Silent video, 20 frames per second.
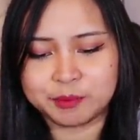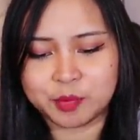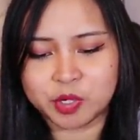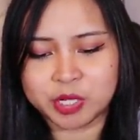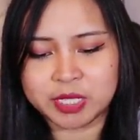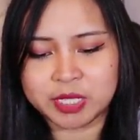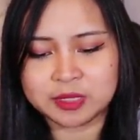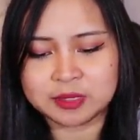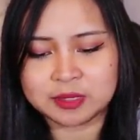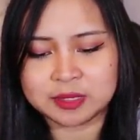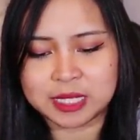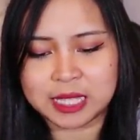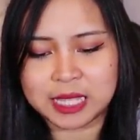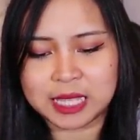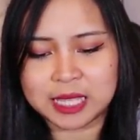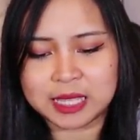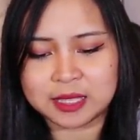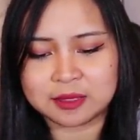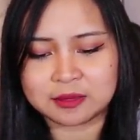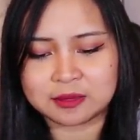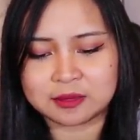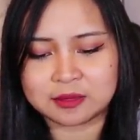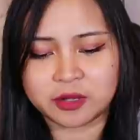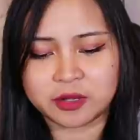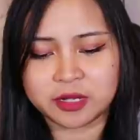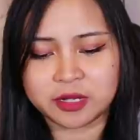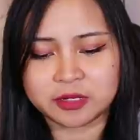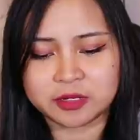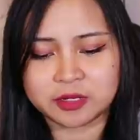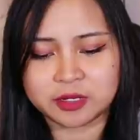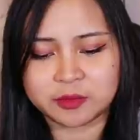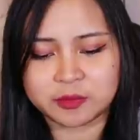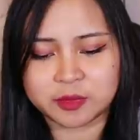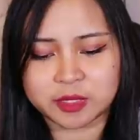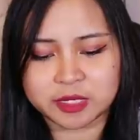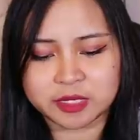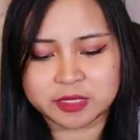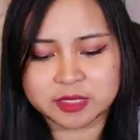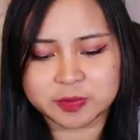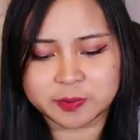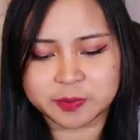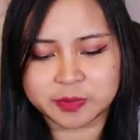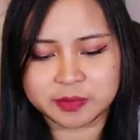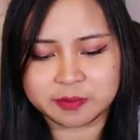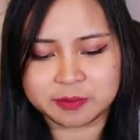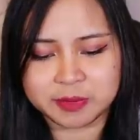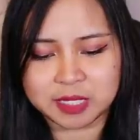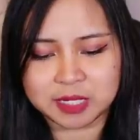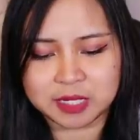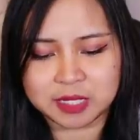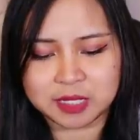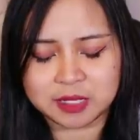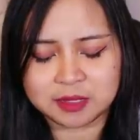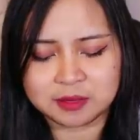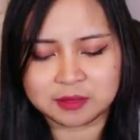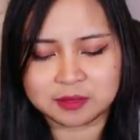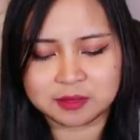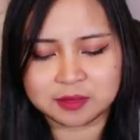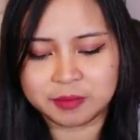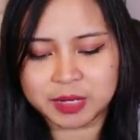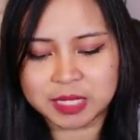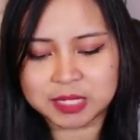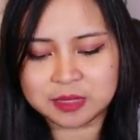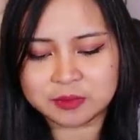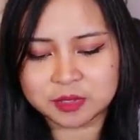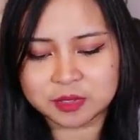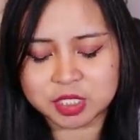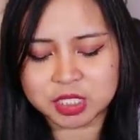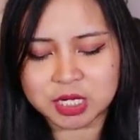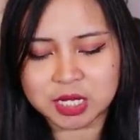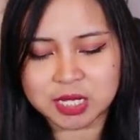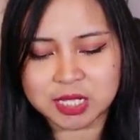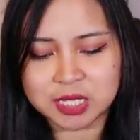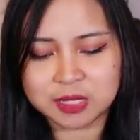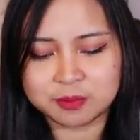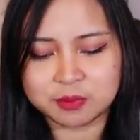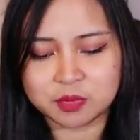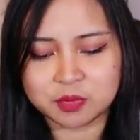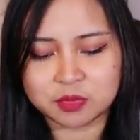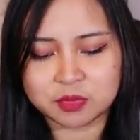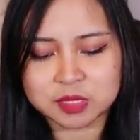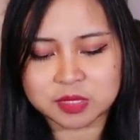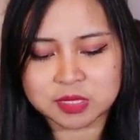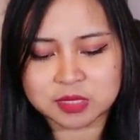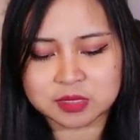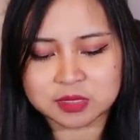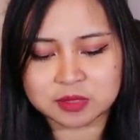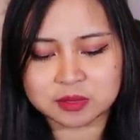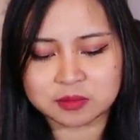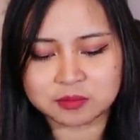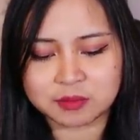0.8 current rewards per minute. Pwede mo siyang i-boost